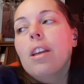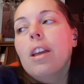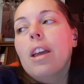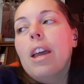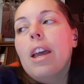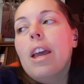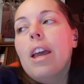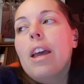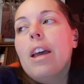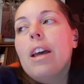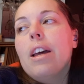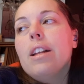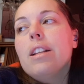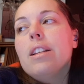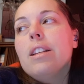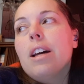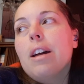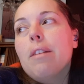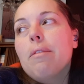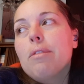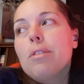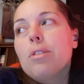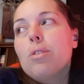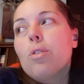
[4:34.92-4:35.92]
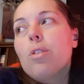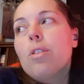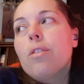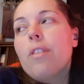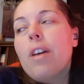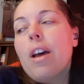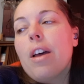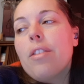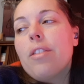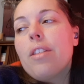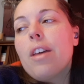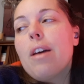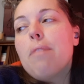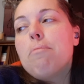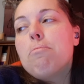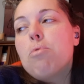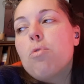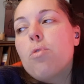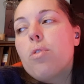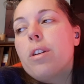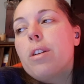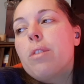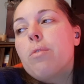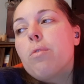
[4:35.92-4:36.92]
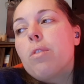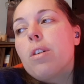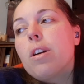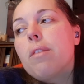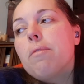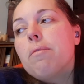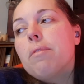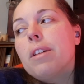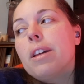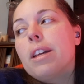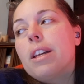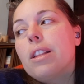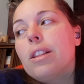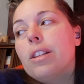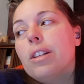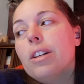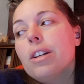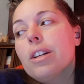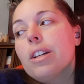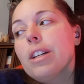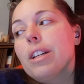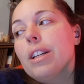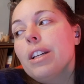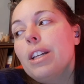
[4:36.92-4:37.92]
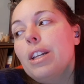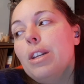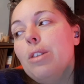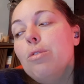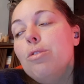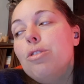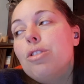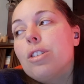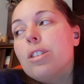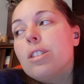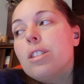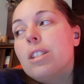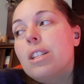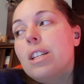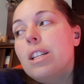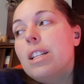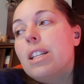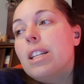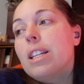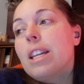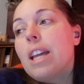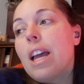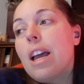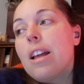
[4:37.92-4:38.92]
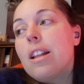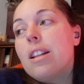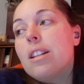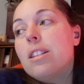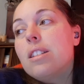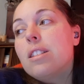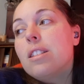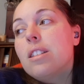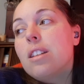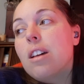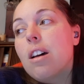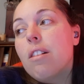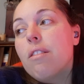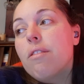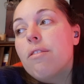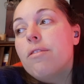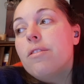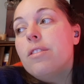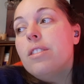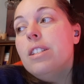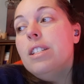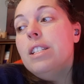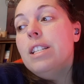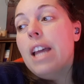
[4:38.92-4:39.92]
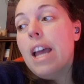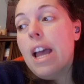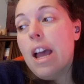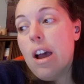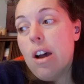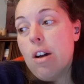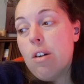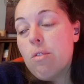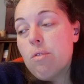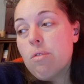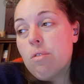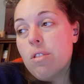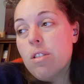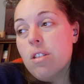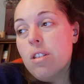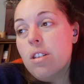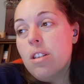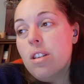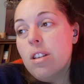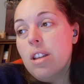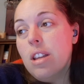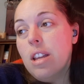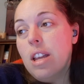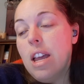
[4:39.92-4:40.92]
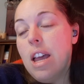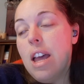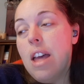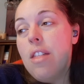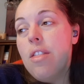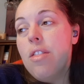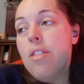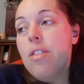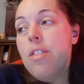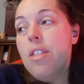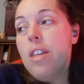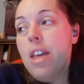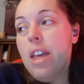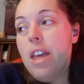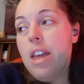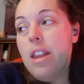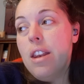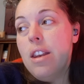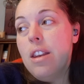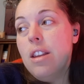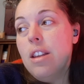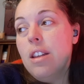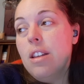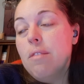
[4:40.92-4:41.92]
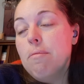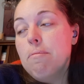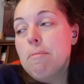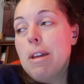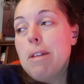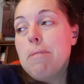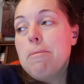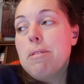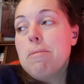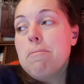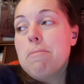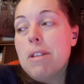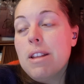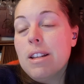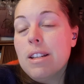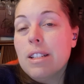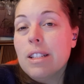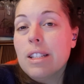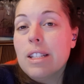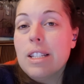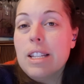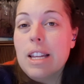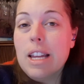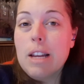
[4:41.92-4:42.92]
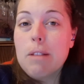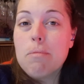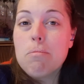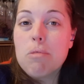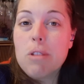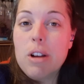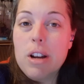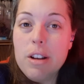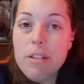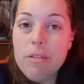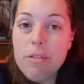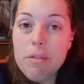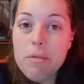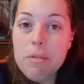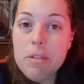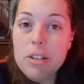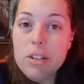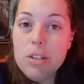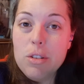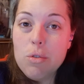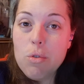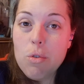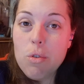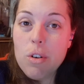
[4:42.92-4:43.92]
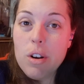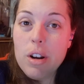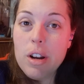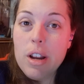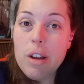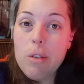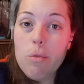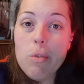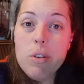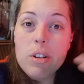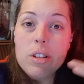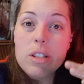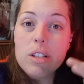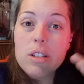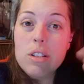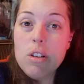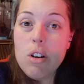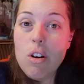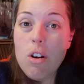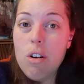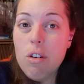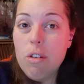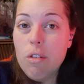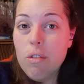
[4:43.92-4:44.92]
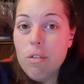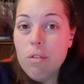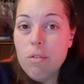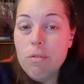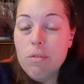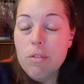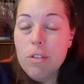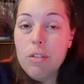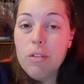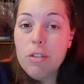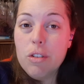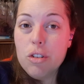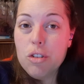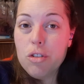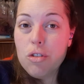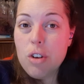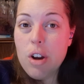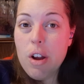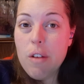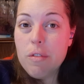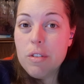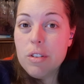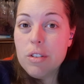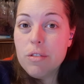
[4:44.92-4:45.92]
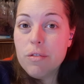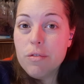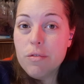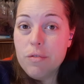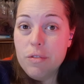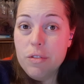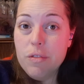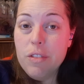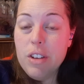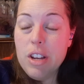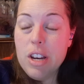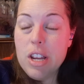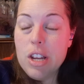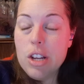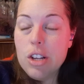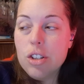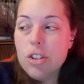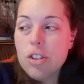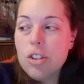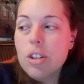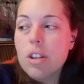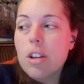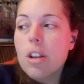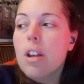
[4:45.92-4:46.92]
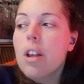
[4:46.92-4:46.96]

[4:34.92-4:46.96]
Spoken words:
And I'm sort of at that point where I'm like, look, you just need to get stuff down and then maybe mentally take a break from the story once the first draft is finished,